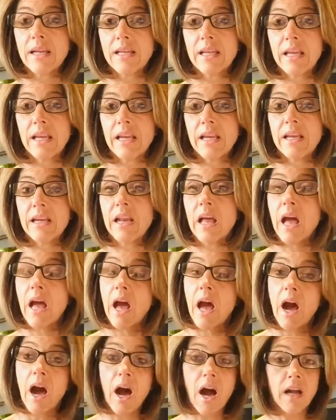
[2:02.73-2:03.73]
can
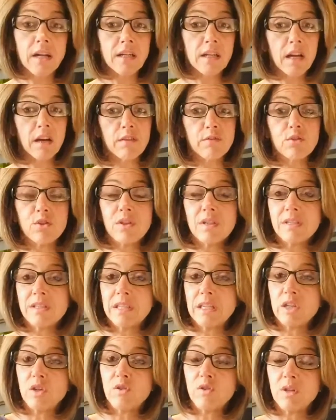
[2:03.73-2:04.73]
uncover the
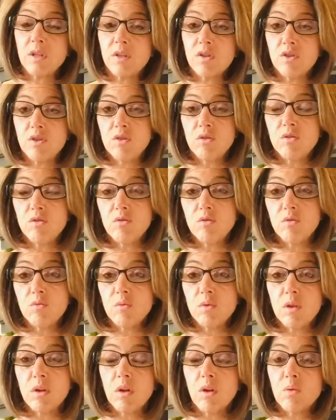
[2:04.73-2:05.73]
secret to,
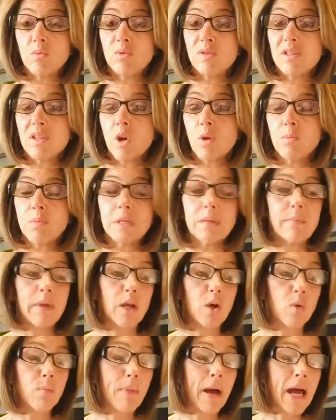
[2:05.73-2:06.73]
you know, sculpting my
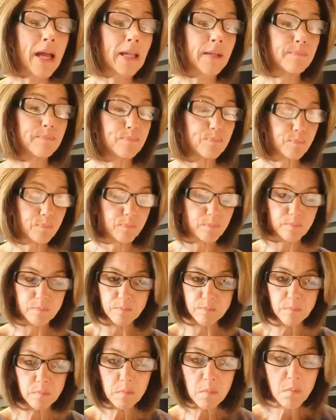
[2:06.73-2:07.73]
own body.
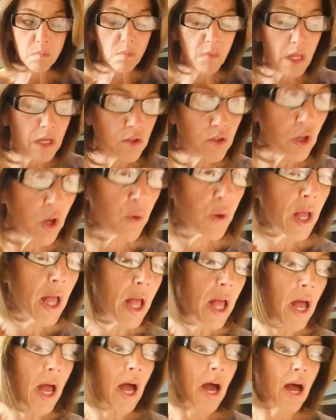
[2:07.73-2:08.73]
So
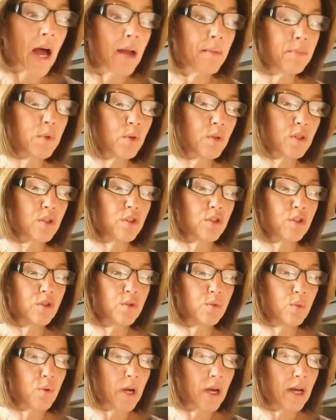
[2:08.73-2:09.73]
I'm going
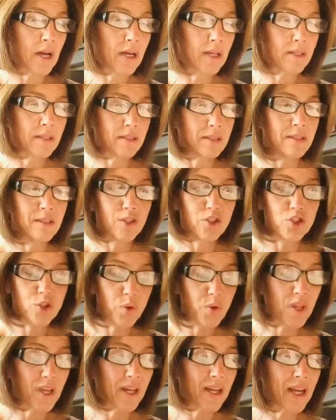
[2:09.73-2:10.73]
to show
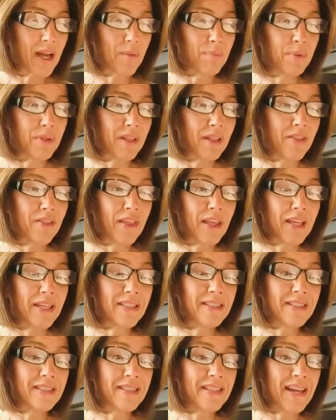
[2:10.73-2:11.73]
you a couple of
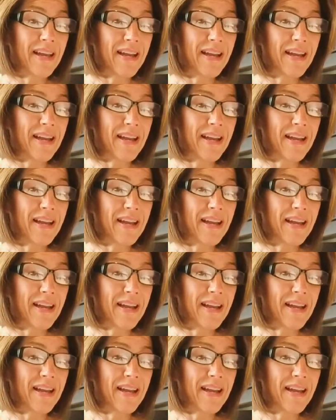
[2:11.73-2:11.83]
things